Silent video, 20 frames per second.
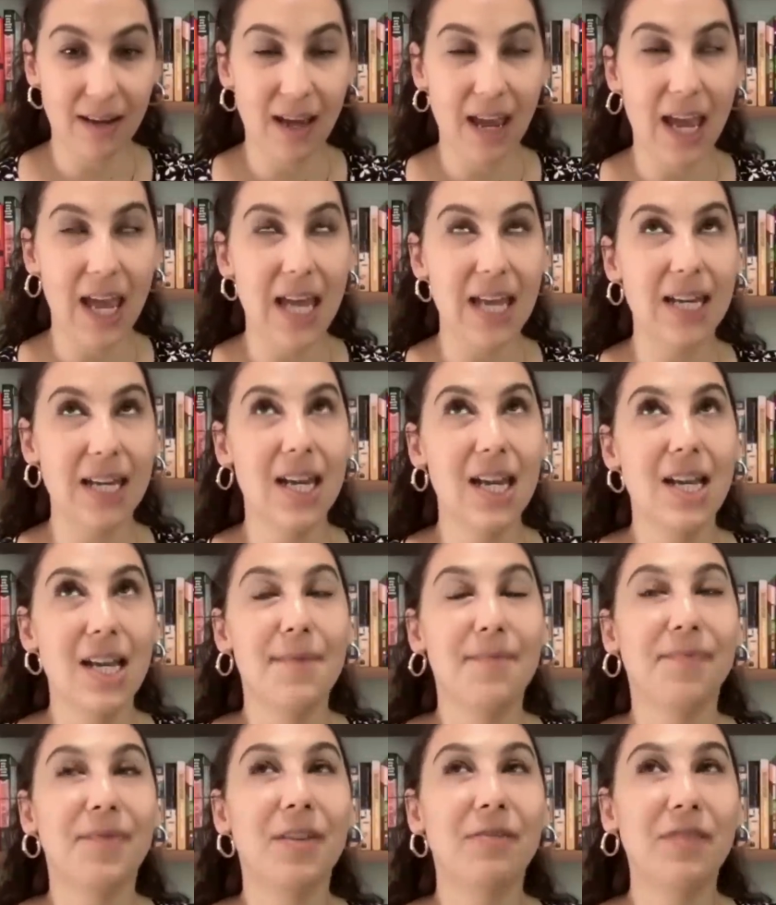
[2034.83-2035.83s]
And
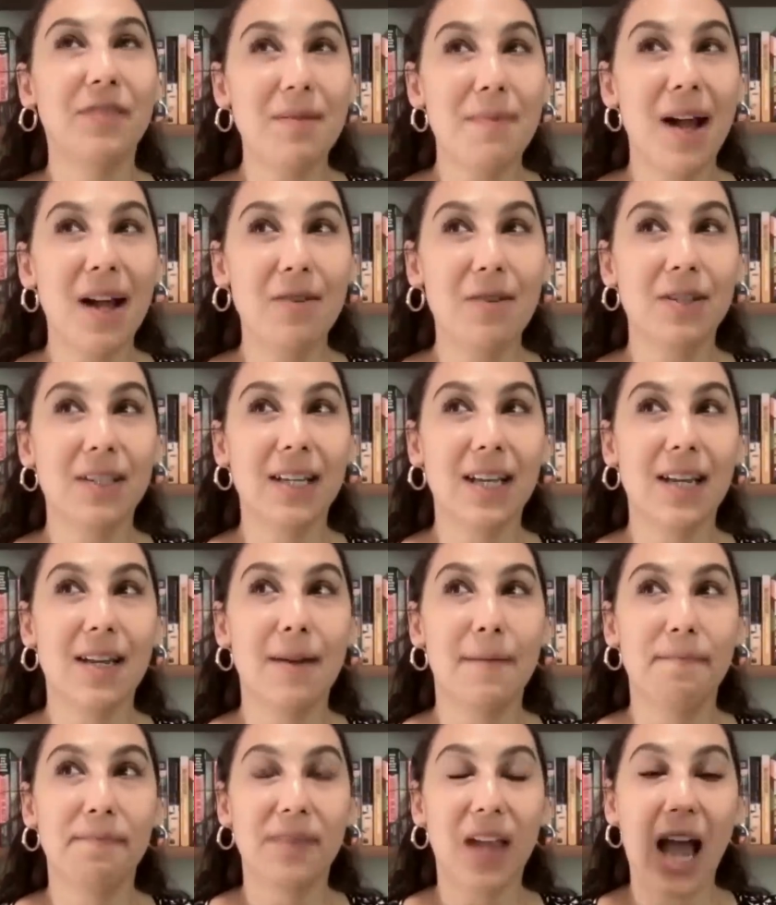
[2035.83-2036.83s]
the feedback was
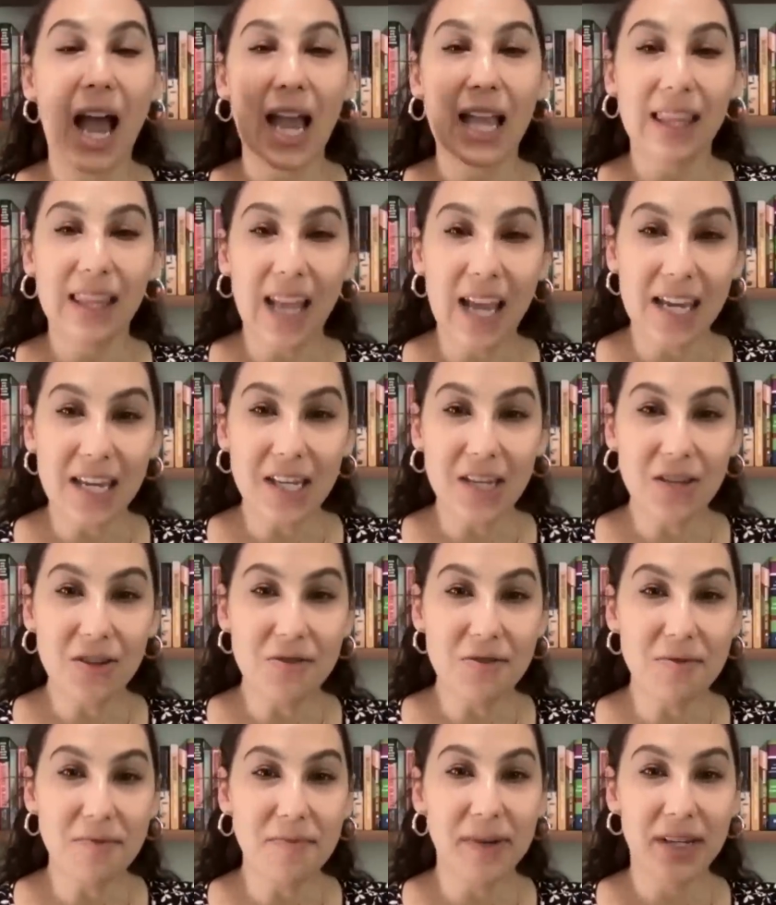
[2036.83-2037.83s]
like, I like
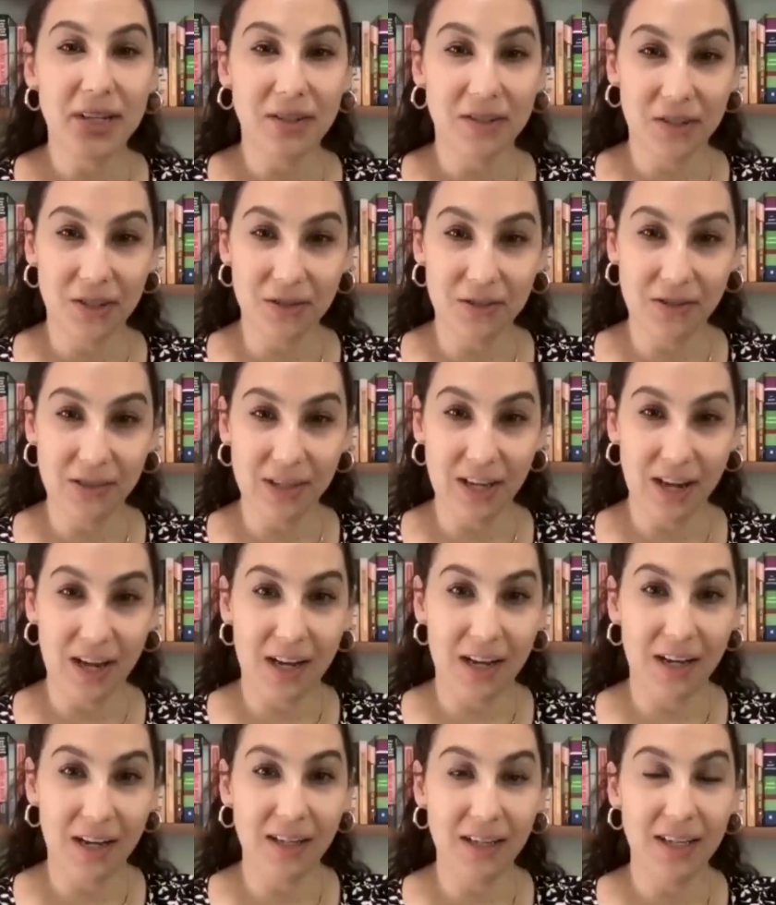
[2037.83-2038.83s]
you, but you're too
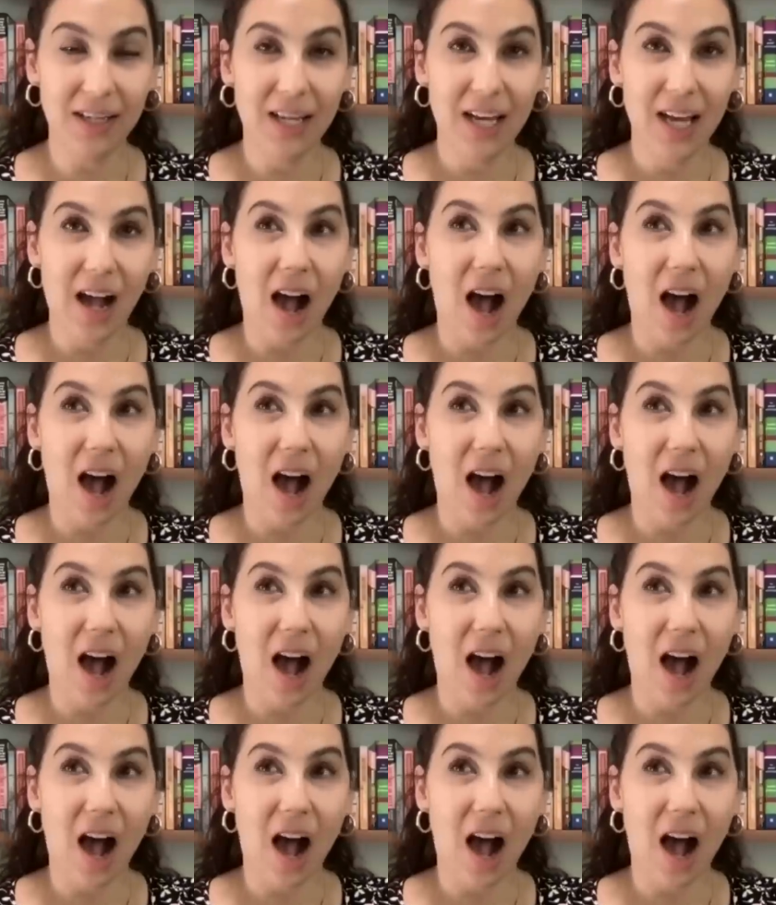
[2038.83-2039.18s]
young.